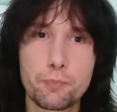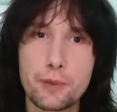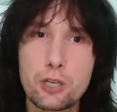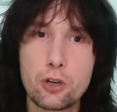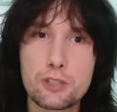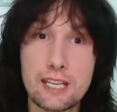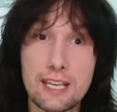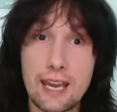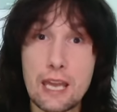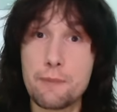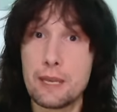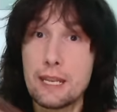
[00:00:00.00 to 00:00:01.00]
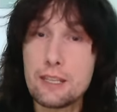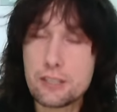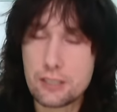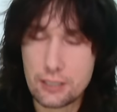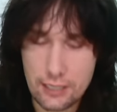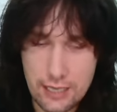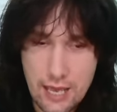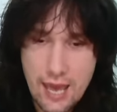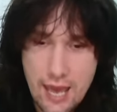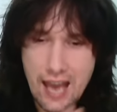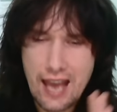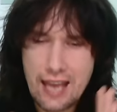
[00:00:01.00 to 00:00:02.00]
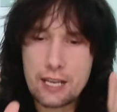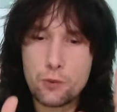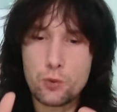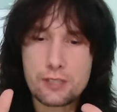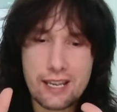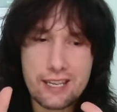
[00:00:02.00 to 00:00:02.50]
because it came in instantly and it was